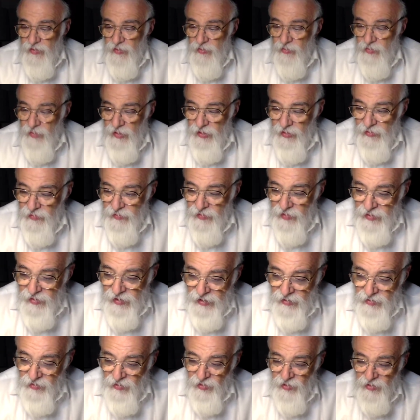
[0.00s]
one of the
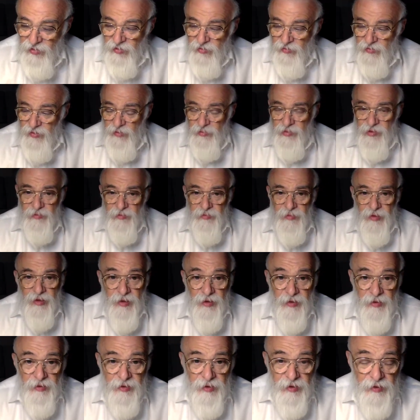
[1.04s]
Tanoim, Rabbi
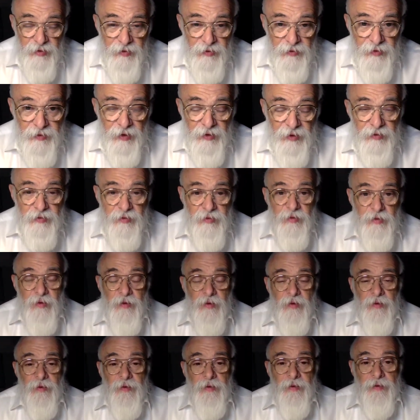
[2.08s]
Meir, I think that
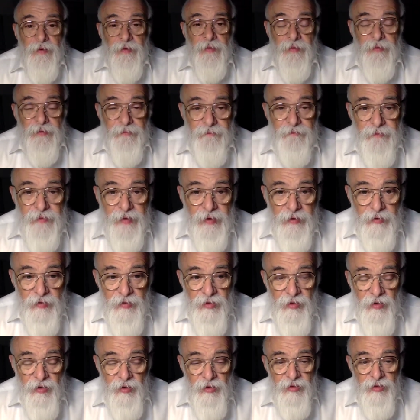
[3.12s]
that
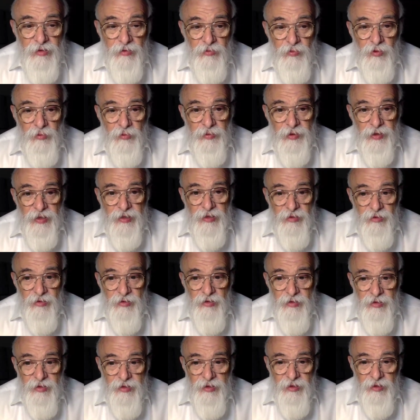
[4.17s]
as long as a woman is
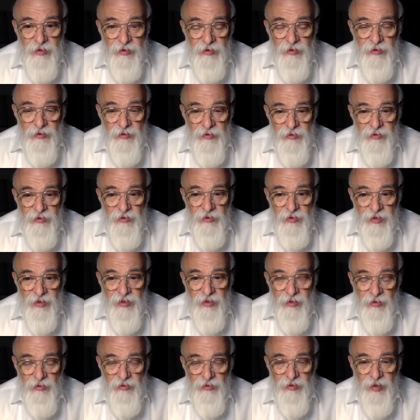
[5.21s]
nursing, so there's
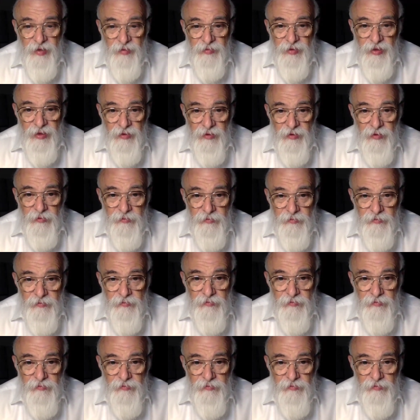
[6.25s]
no dam nida.